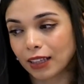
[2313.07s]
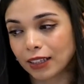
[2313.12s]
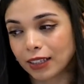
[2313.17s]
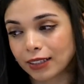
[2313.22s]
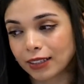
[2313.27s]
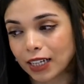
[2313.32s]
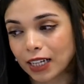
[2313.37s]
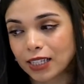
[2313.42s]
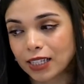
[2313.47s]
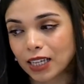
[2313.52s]

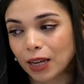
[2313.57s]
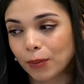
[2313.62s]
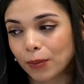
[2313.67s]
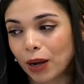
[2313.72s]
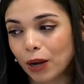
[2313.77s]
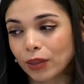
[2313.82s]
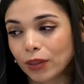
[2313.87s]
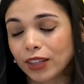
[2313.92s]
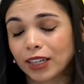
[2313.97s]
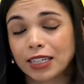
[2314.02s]
Details
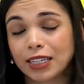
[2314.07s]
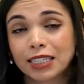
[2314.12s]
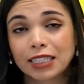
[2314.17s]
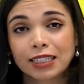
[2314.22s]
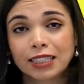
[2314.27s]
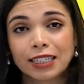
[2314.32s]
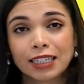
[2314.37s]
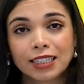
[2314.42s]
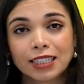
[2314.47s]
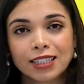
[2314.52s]
about the
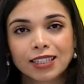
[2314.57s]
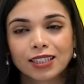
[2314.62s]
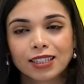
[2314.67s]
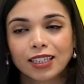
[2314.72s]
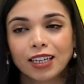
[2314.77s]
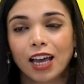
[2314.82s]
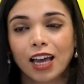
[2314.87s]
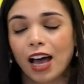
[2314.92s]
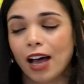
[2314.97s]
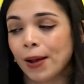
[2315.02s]

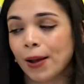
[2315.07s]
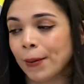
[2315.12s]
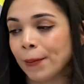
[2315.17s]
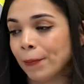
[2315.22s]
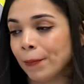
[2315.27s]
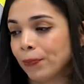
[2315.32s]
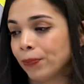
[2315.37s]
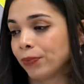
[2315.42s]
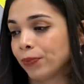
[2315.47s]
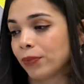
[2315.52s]
residency.
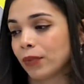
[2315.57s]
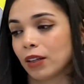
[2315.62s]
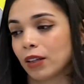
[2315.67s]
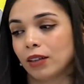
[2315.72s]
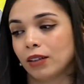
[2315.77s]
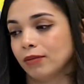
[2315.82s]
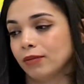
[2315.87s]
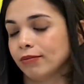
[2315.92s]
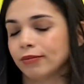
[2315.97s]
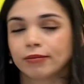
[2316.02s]

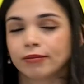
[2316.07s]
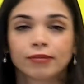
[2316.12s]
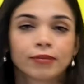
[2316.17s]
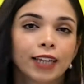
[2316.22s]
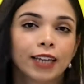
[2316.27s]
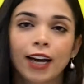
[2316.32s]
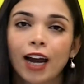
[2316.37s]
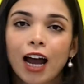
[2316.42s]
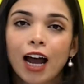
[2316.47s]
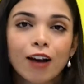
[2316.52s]

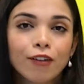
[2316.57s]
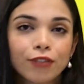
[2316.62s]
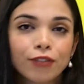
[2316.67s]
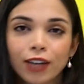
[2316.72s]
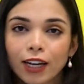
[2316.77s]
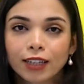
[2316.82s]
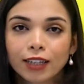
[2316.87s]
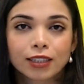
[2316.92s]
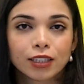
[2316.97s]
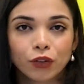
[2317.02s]
They have
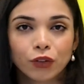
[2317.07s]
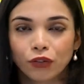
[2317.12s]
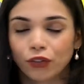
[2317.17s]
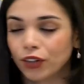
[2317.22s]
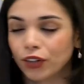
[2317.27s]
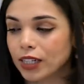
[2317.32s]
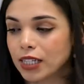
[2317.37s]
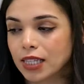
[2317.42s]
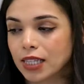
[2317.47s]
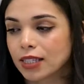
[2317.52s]
like
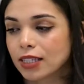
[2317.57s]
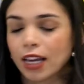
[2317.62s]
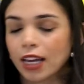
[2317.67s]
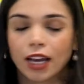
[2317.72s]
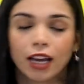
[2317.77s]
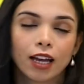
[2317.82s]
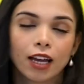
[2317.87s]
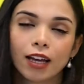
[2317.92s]
different